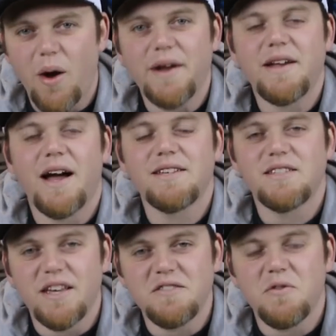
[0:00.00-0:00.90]
Alright
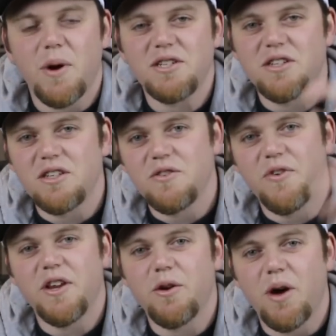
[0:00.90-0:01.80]
guys, thanks for watching this
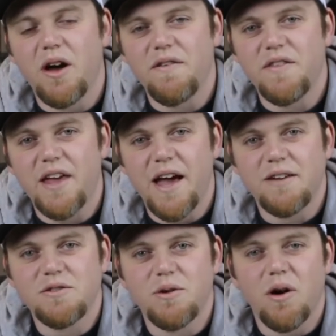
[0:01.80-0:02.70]
video of the
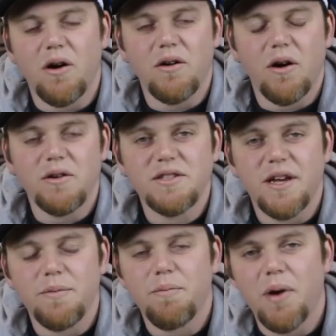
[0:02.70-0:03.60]
Axial
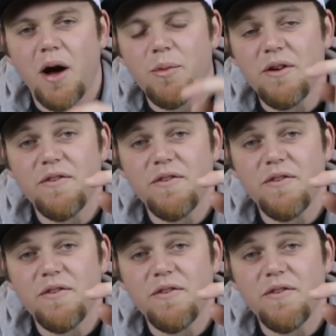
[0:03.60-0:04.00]
RR10 bomber.